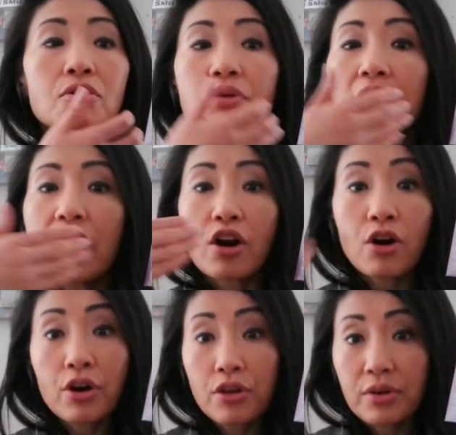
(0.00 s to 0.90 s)
really
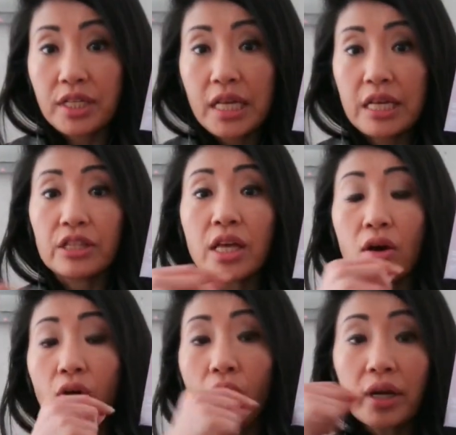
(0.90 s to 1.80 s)
hurt your teeth.
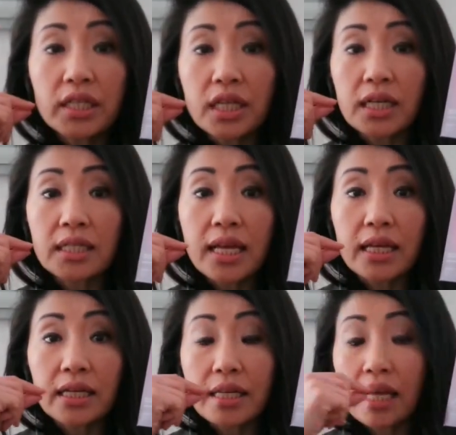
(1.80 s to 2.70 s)
All it does
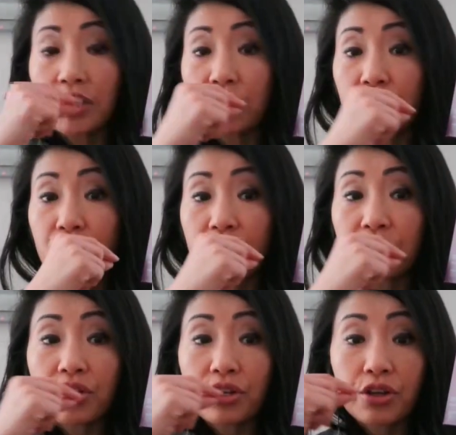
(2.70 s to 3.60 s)
is it's
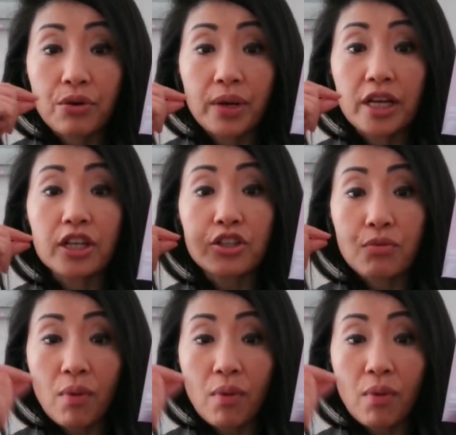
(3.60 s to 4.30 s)
just going to